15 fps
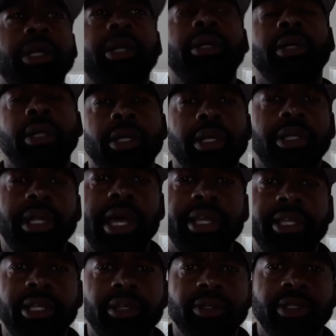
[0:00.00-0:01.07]
Yeah,
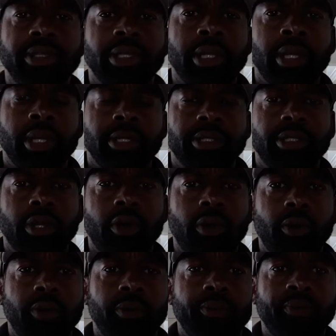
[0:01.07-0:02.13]
9 years.
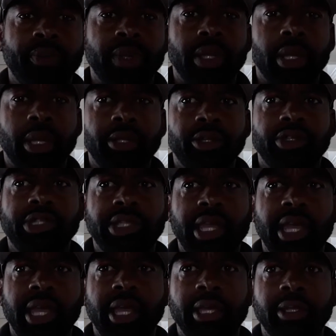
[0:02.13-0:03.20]
So
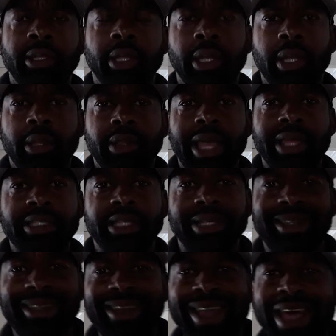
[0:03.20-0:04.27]
understand that's a
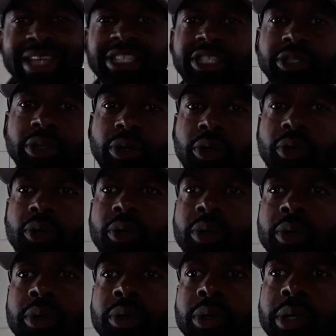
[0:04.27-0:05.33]
national
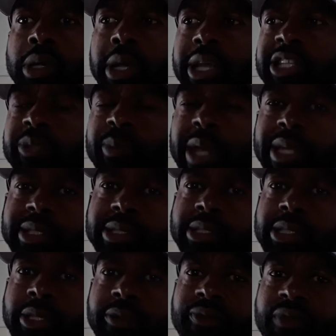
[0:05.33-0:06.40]

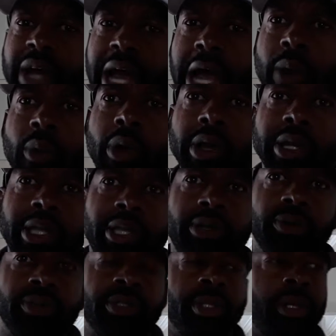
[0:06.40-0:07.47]
expectancy for hot water
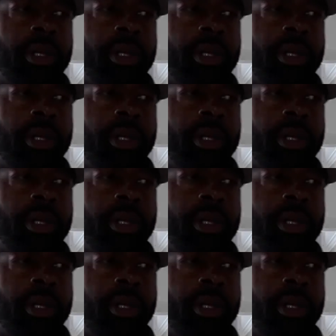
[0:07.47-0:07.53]
heaters,